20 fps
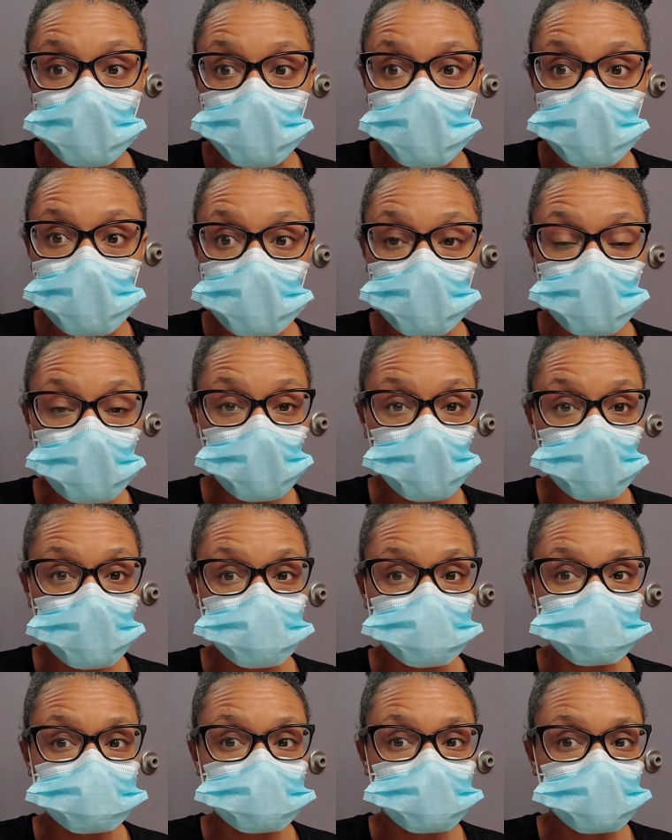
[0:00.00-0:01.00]
Okay,
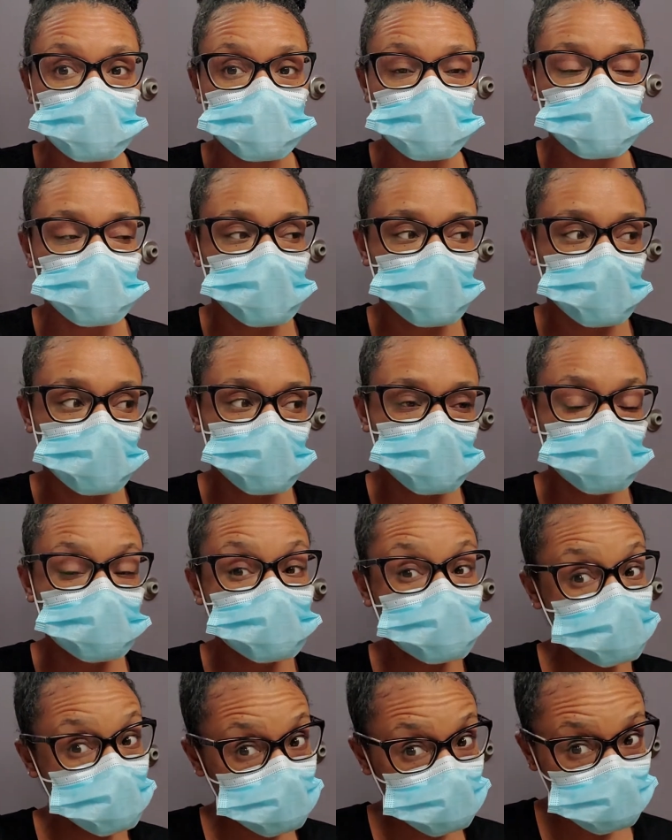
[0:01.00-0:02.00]
so here I am
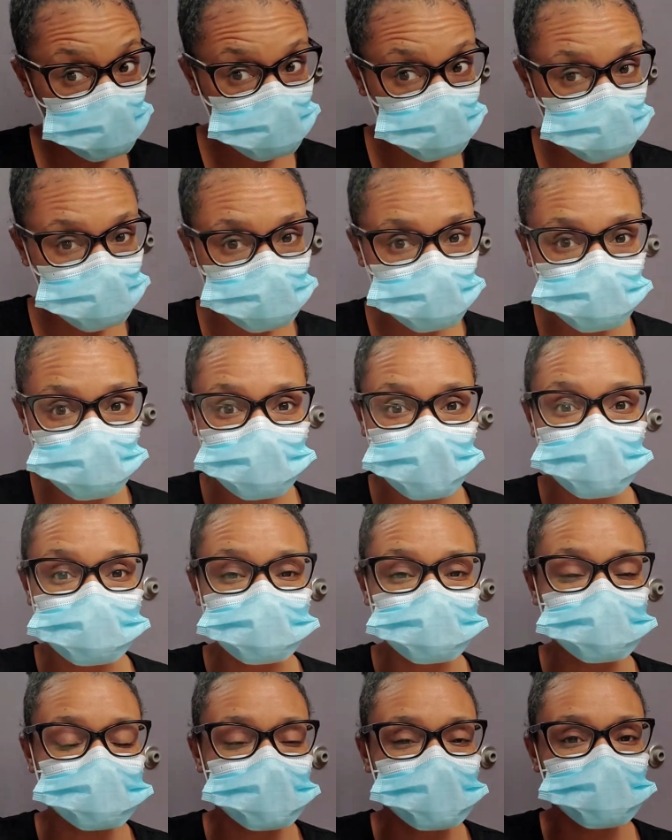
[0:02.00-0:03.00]
again in the
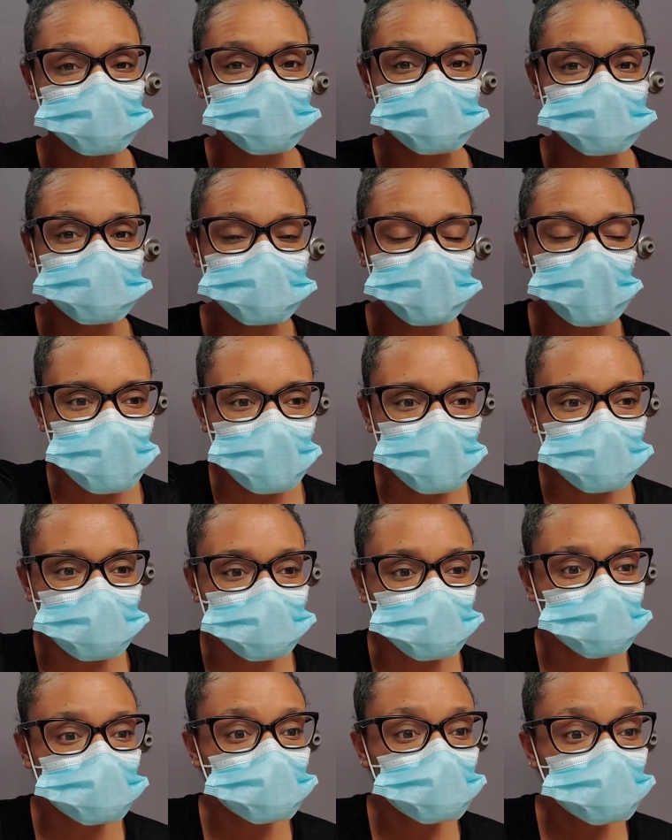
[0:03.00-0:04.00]
doctor's office. I had a
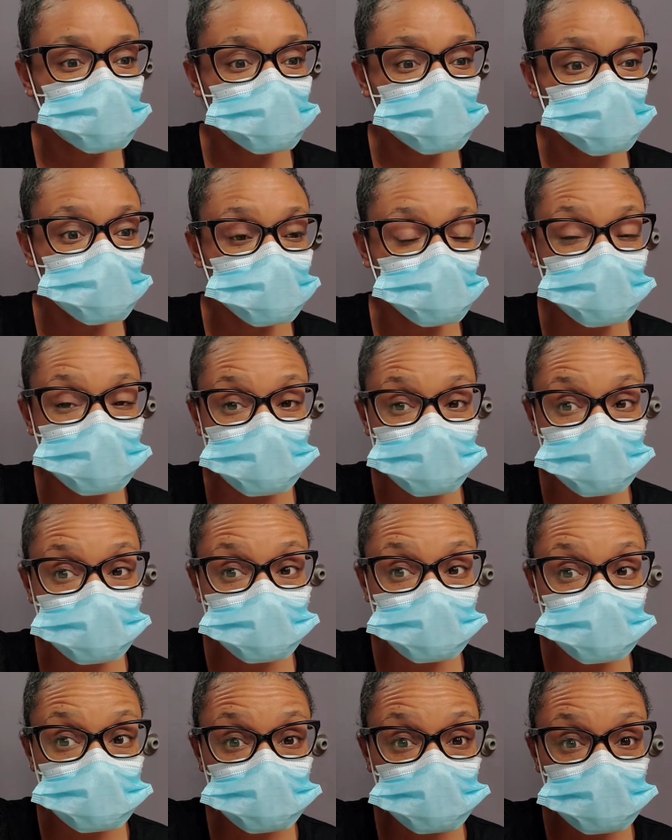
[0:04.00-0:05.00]
little bit of a billing
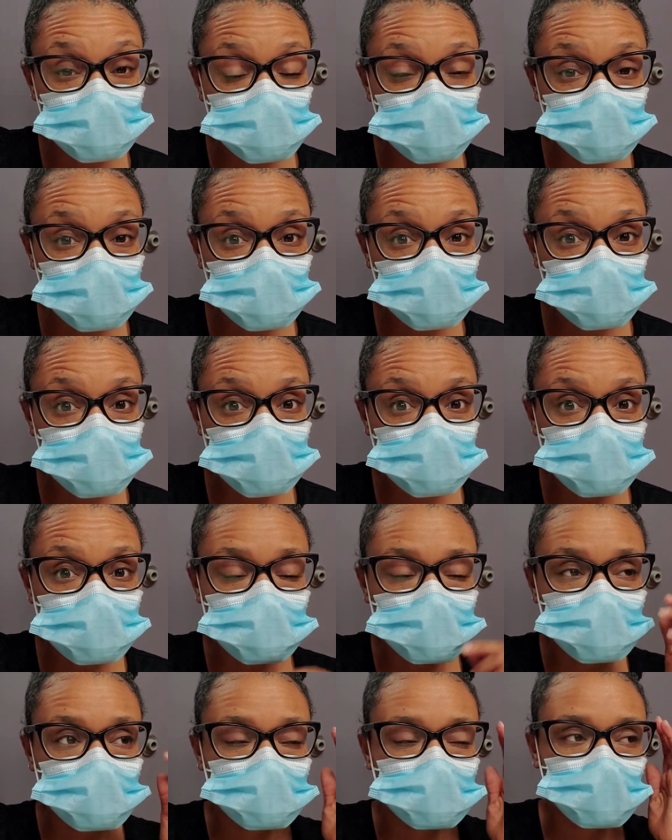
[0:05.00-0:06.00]
dispute
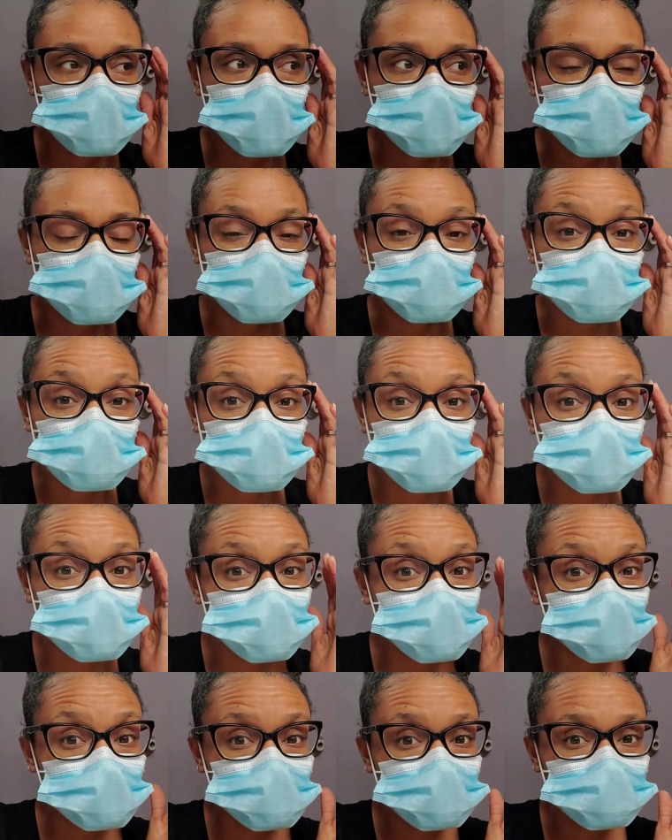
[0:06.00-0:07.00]
at the front
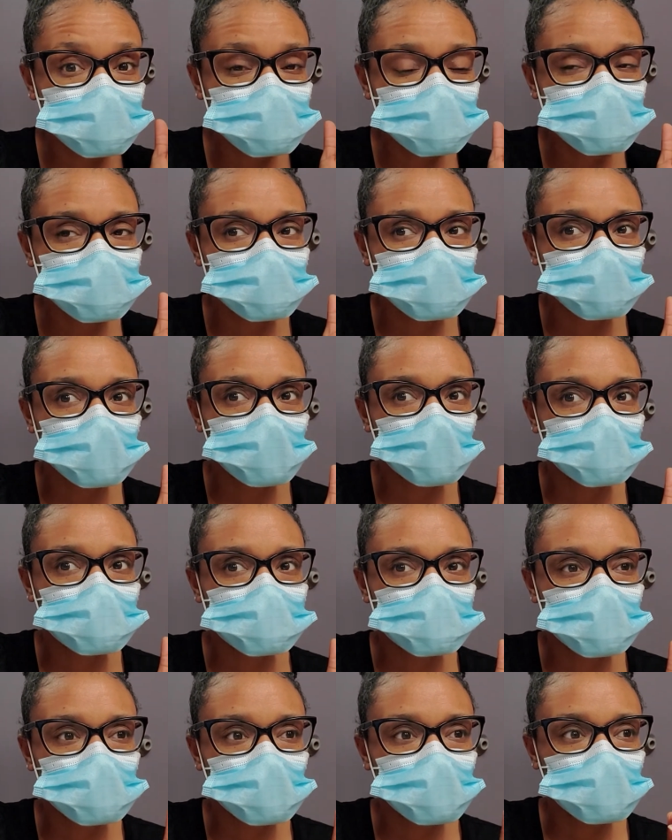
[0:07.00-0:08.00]
desk, and
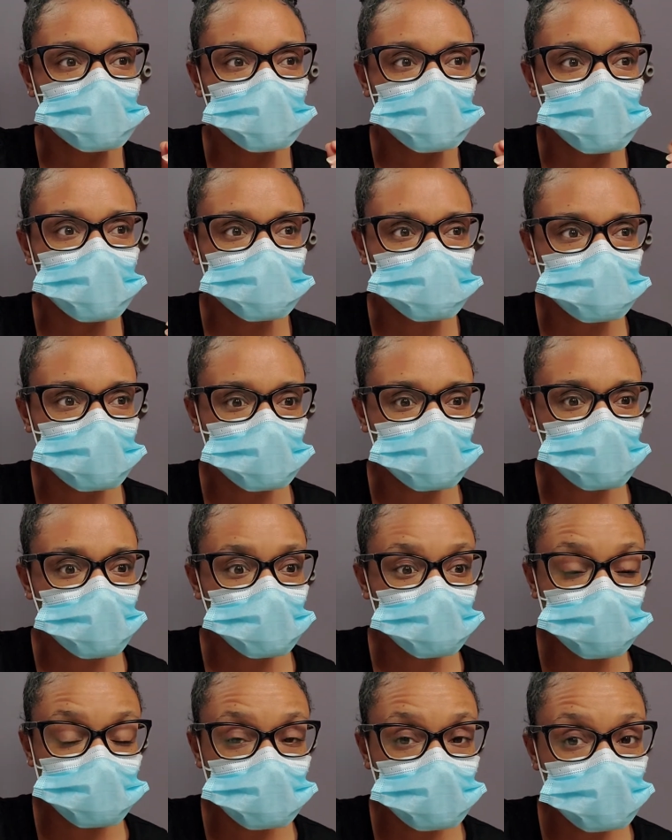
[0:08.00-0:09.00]
so I'm gonna ask my
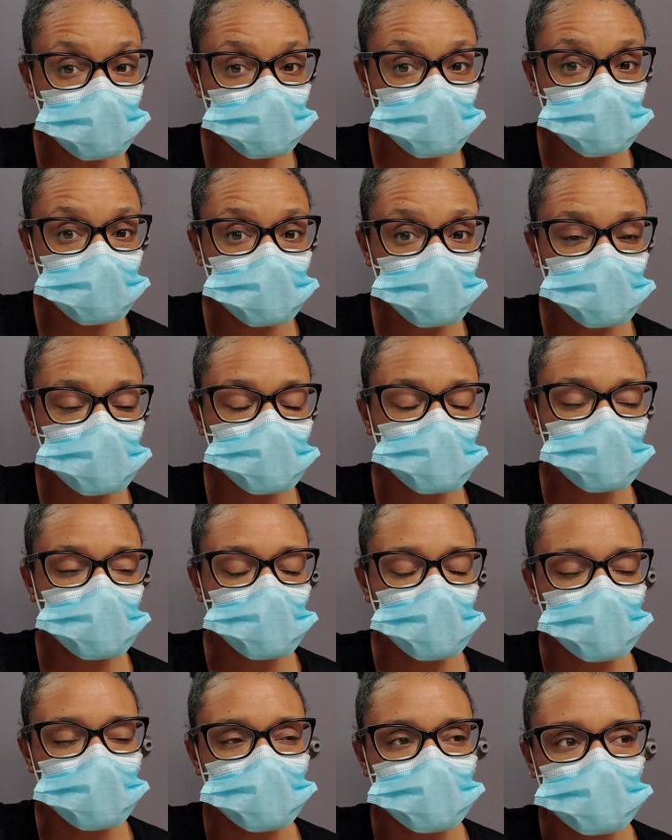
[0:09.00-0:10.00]
doctor about that.
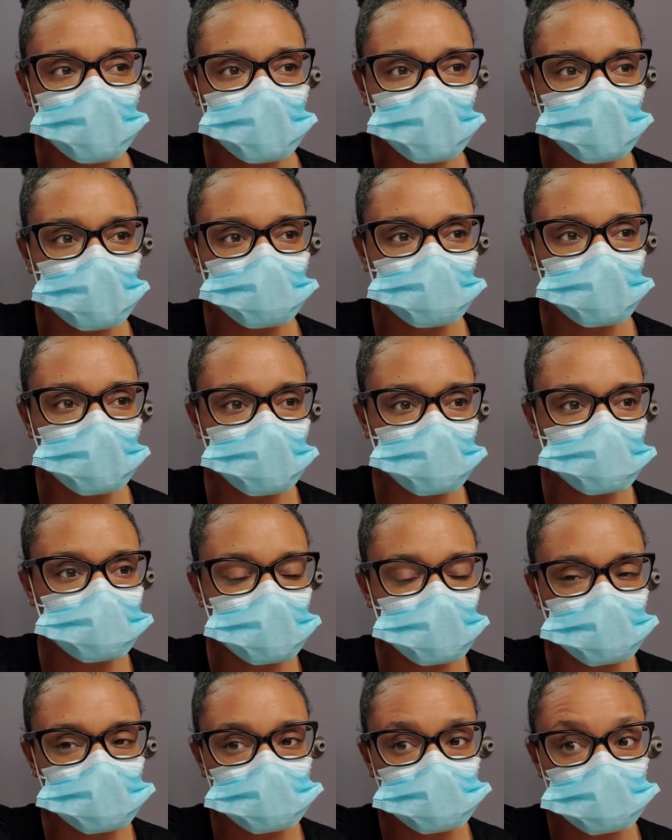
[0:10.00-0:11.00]
I might have to ask my
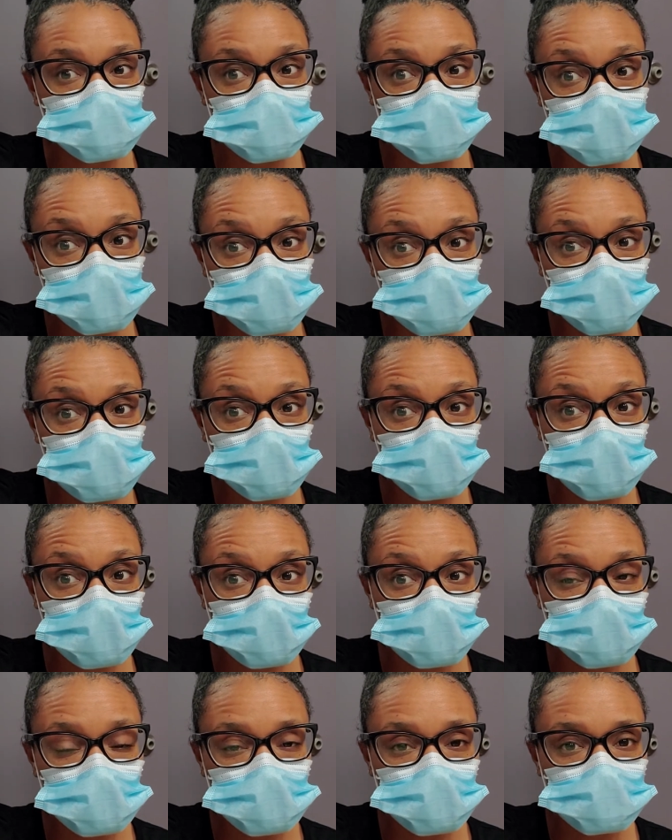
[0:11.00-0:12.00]
insurance company about
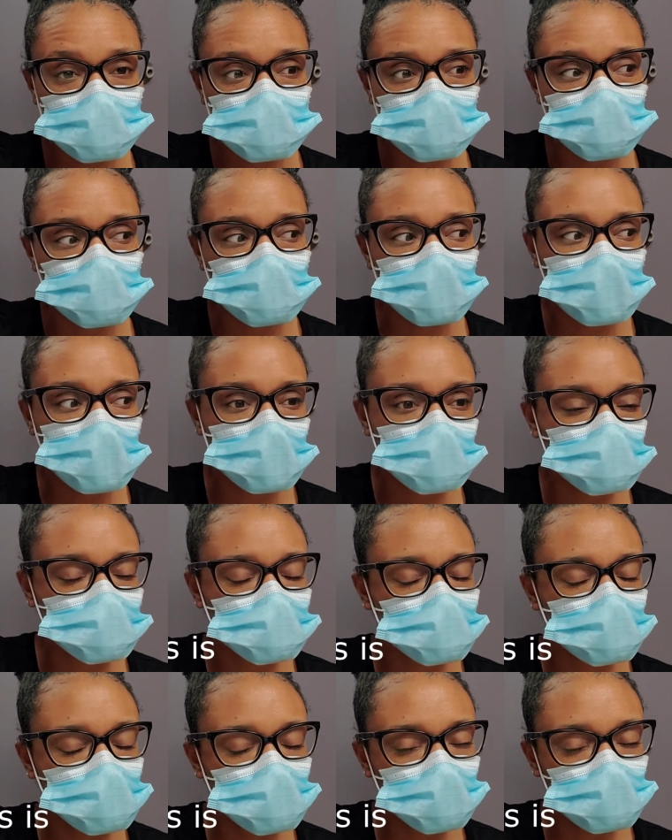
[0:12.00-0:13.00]
that, so you guys
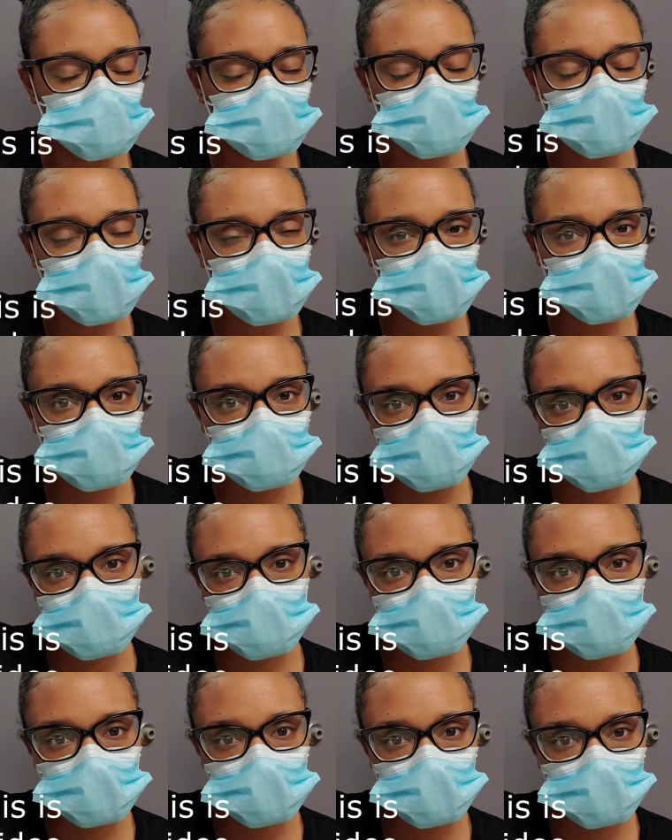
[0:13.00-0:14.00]
know I got a video
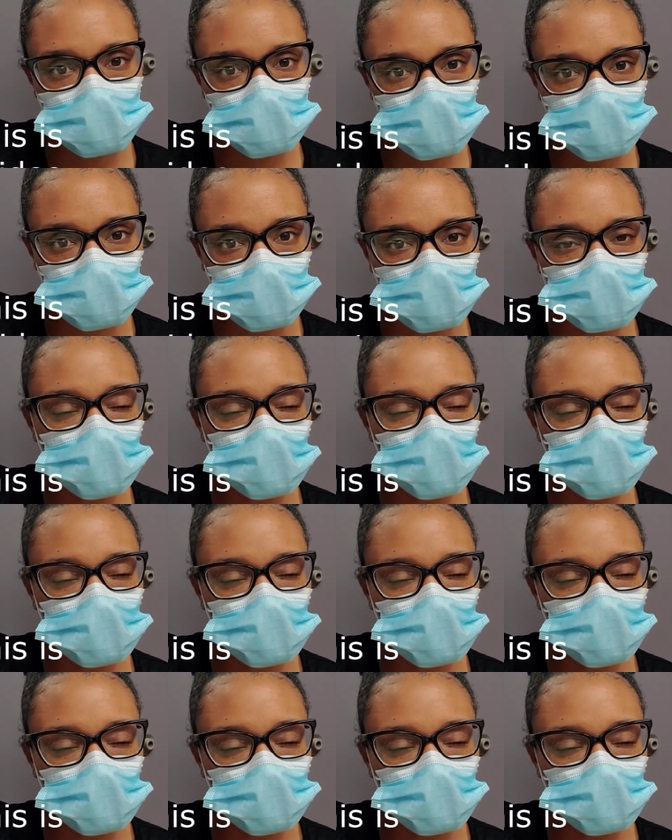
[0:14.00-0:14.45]
coming